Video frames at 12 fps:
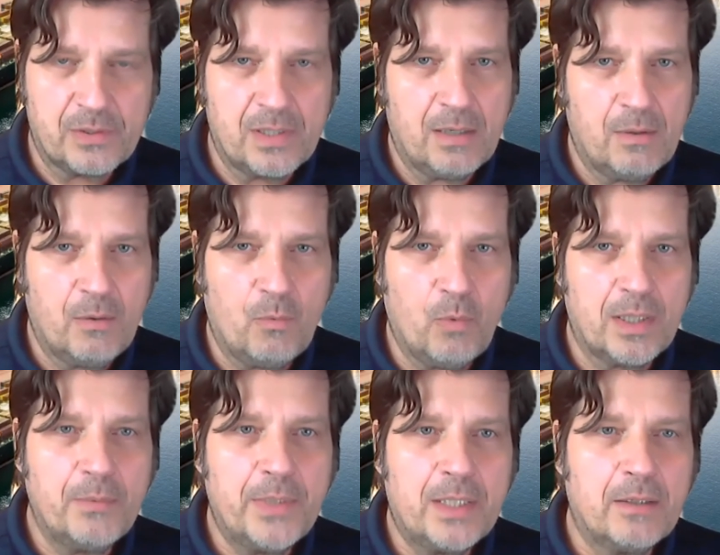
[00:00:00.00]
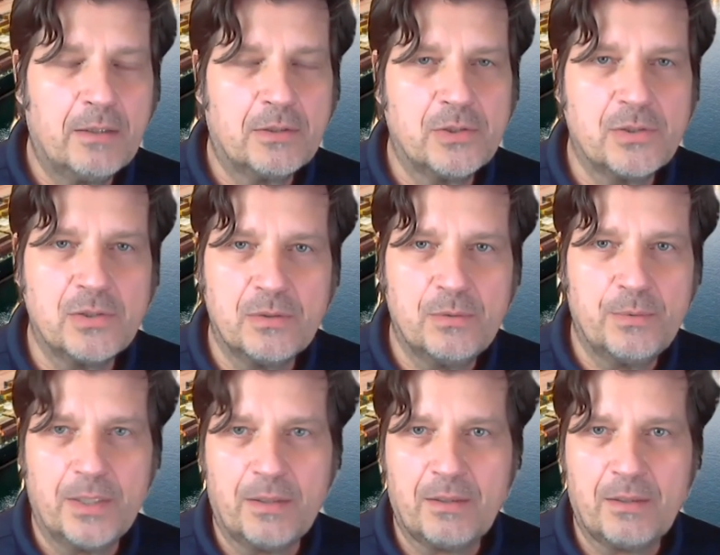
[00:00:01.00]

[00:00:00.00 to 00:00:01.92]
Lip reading: Now, what are we going to do with